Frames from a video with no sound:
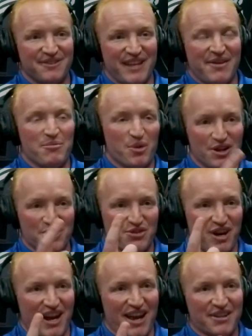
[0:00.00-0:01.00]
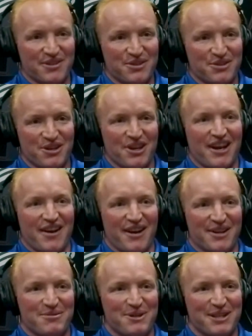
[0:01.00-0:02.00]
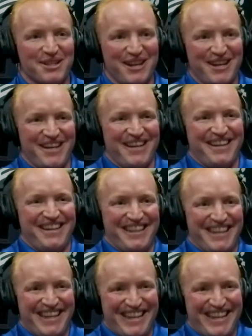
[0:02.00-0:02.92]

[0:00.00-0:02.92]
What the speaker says: For that one triaxle truck carrying 20 tons.